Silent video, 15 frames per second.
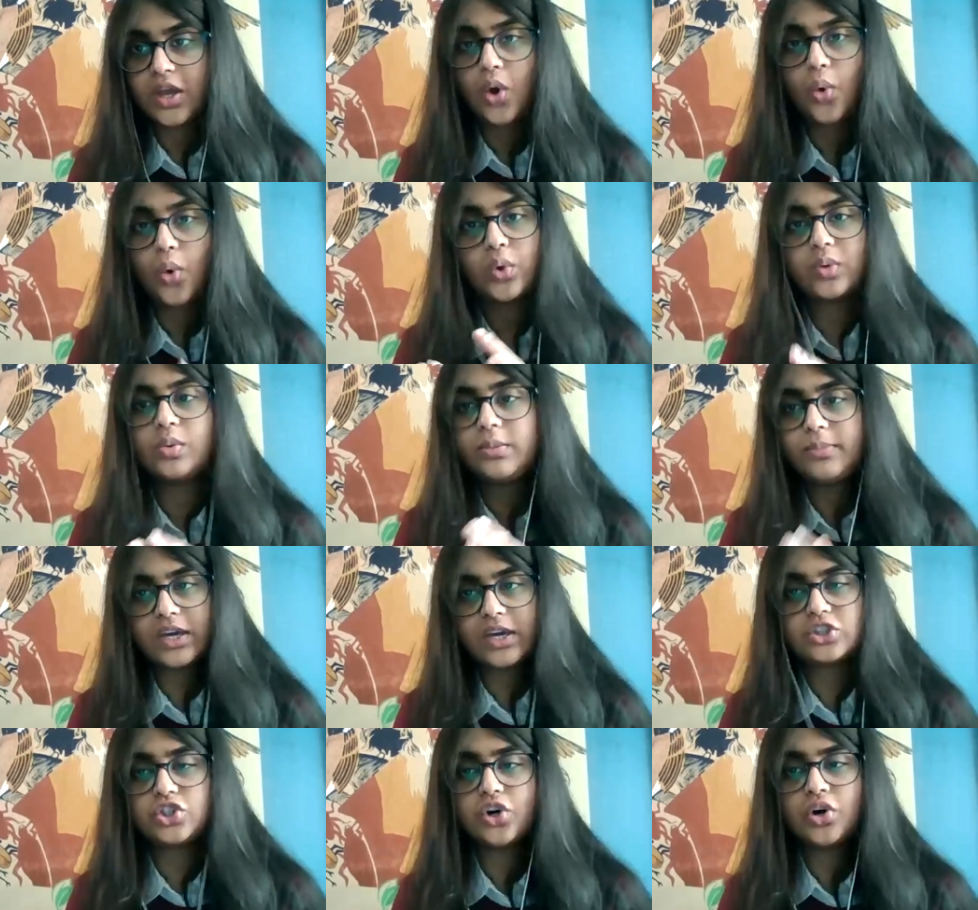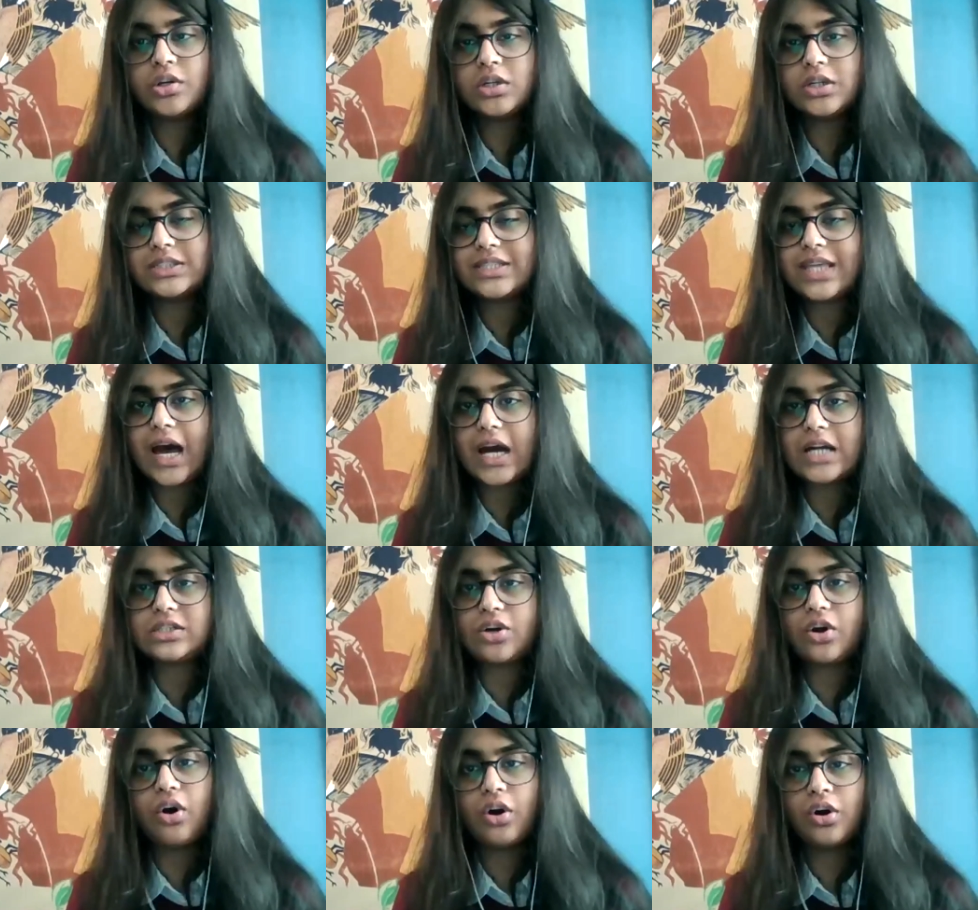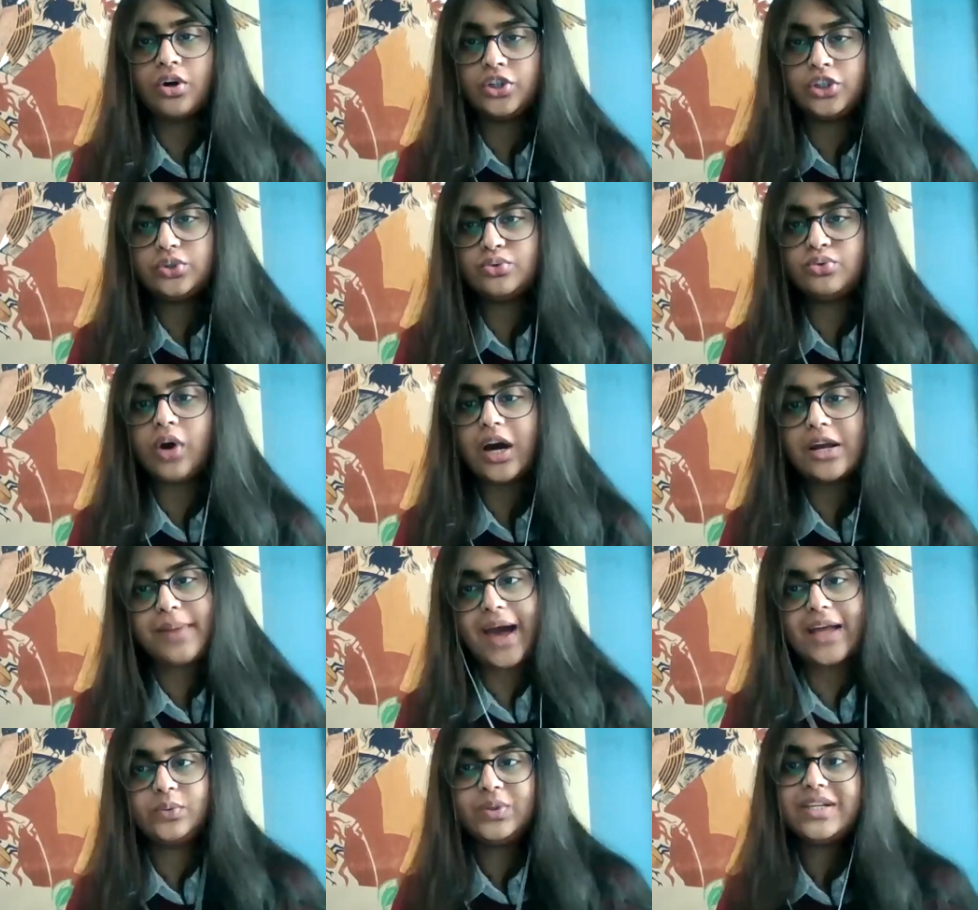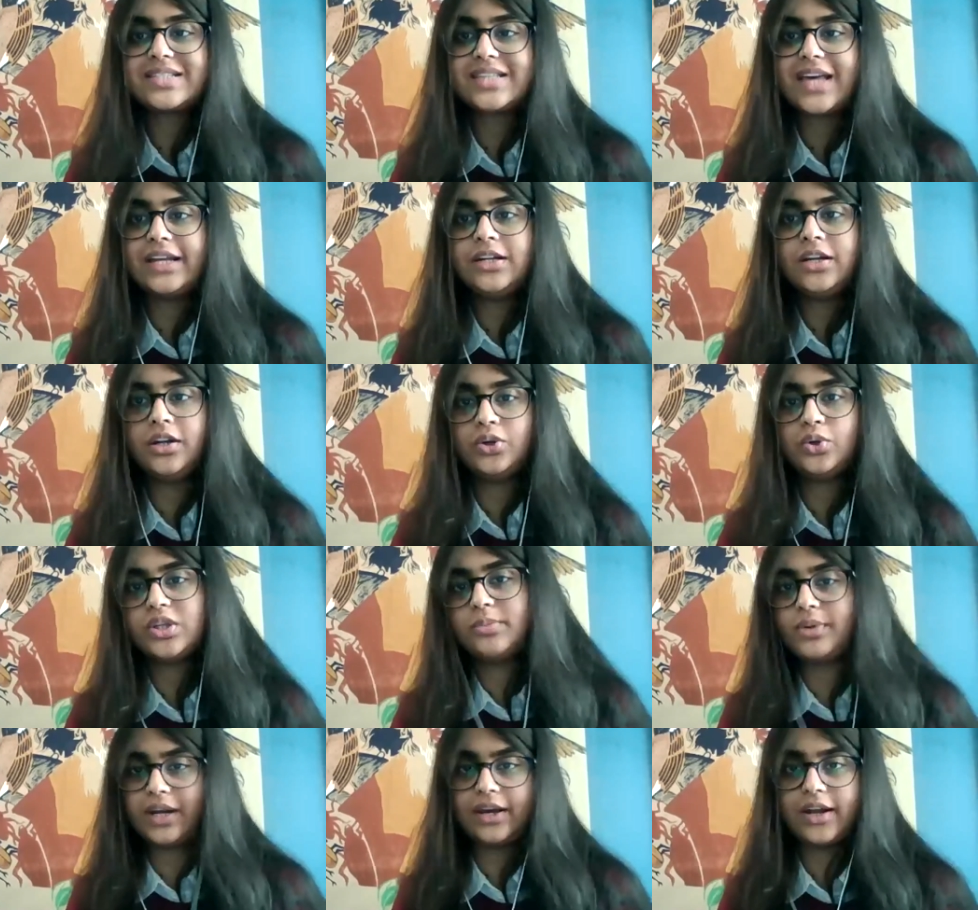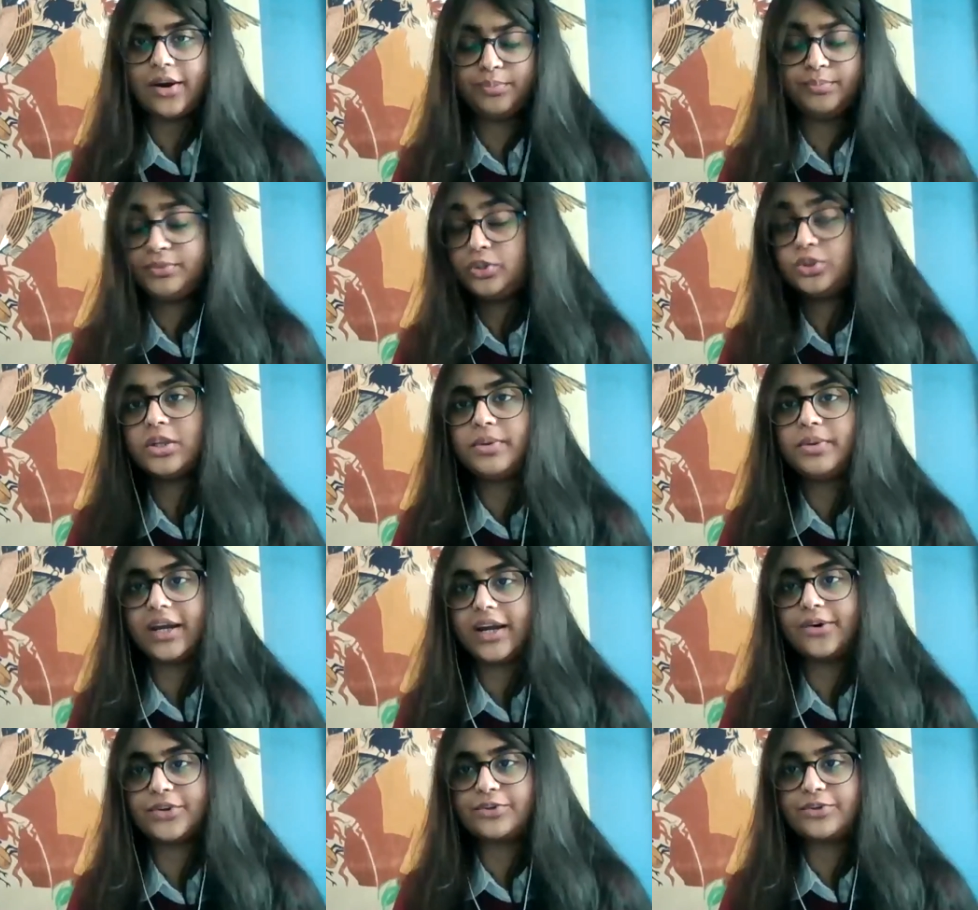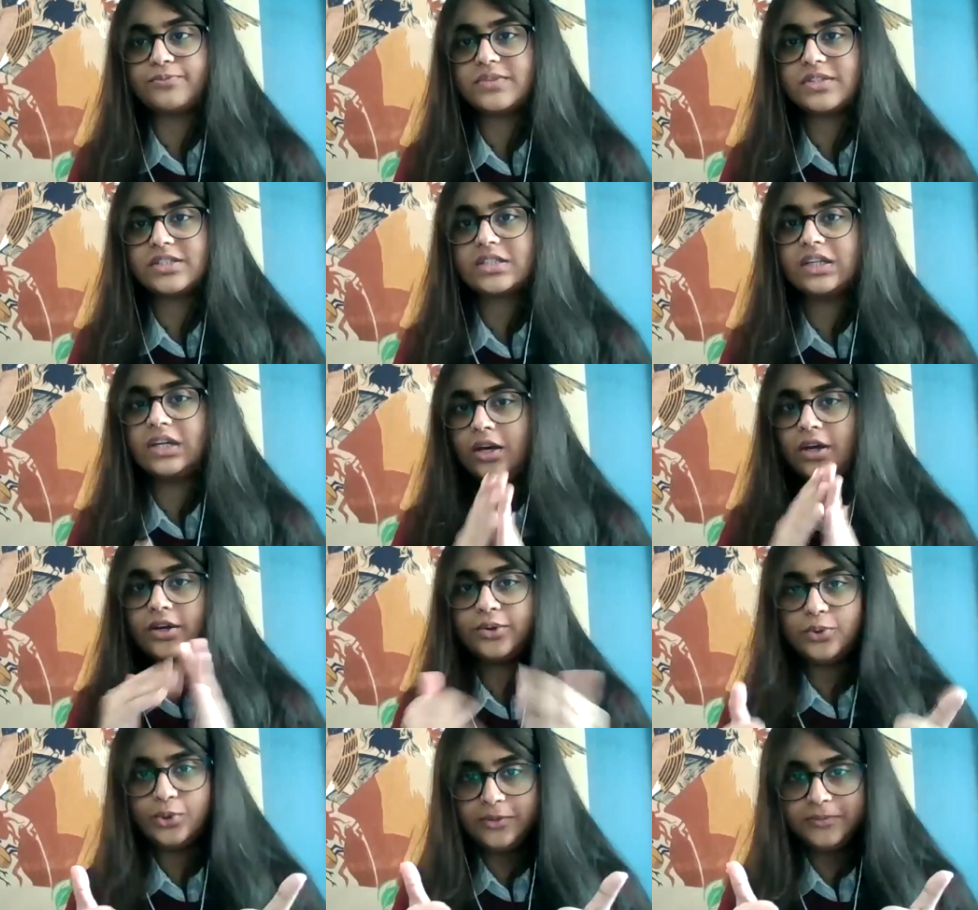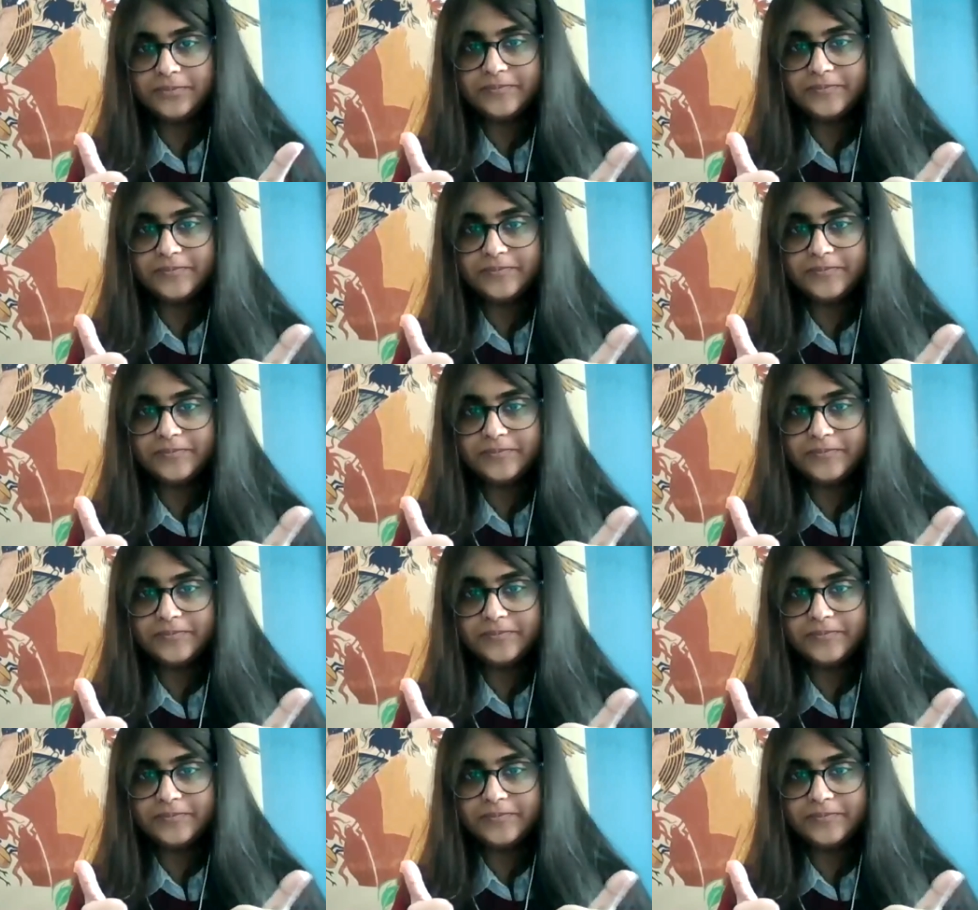We will make sure that you are manually assigned to the breakout to the breakout room. Good.